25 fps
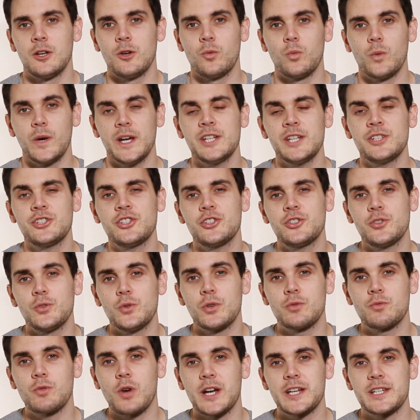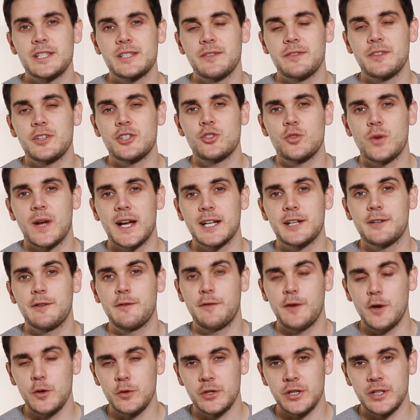Where should newer riders of the track
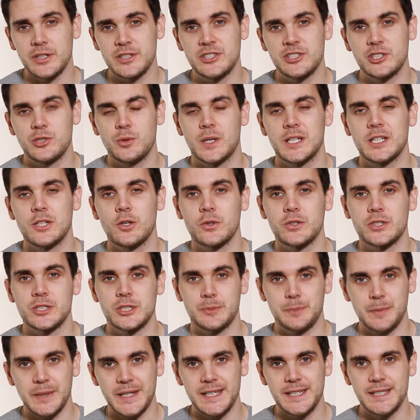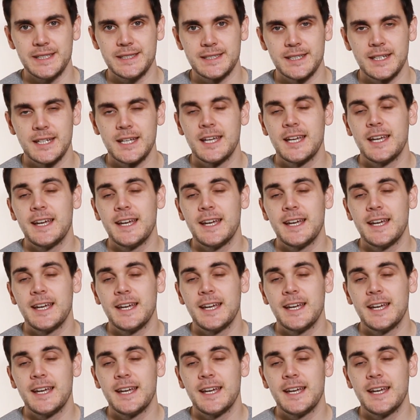focus to unlock speed?